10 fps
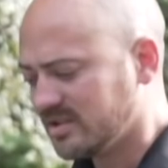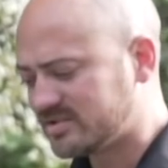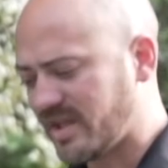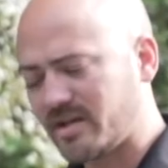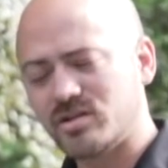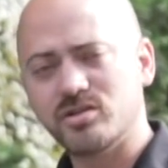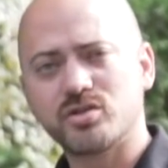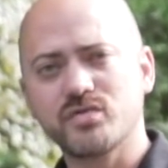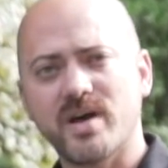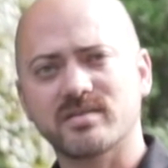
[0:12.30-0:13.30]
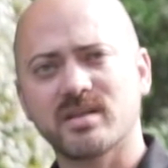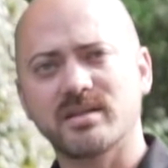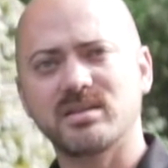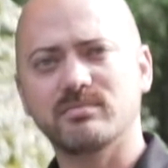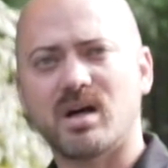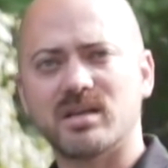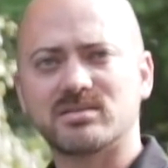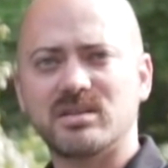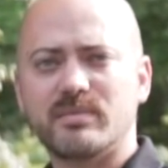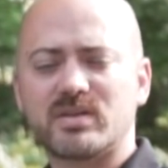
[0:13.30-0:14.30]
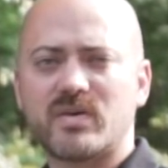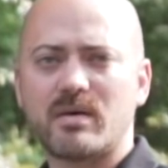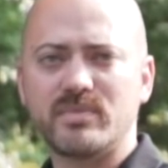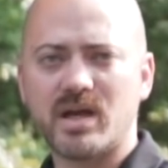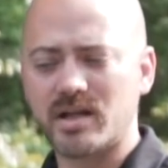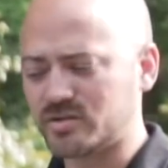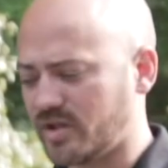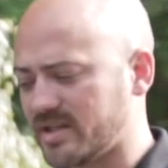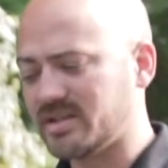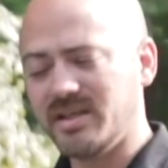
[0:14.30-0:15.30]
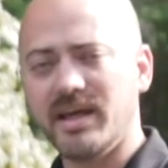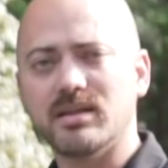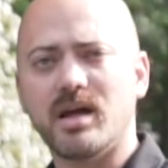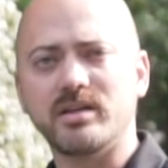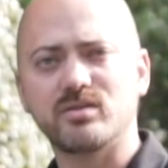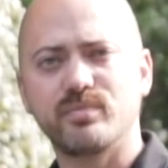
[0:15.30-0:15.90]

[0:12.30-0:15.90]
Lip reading: Standard in your 2019 Mazda MX-5 Miatas are LED headlights,